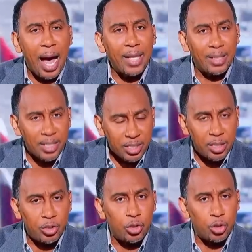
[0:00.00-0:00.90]
I
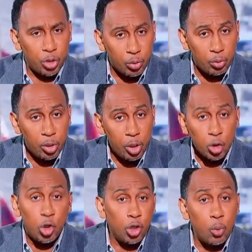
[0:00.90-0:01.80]
listen to you.
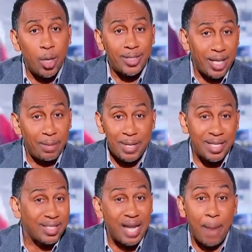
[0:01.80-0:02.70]
You're the one telling me
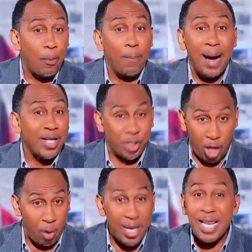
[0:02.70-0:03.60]
to stop on my
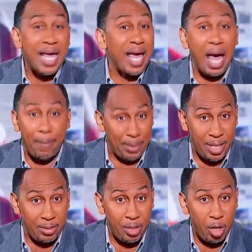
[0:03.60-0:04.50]
show. It ain't
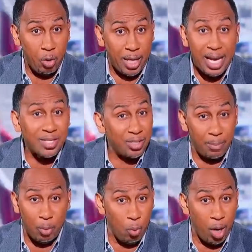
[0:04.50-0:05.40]
happening. Okay, that's
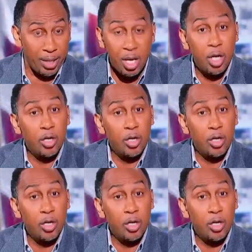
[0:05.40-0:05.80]
number one.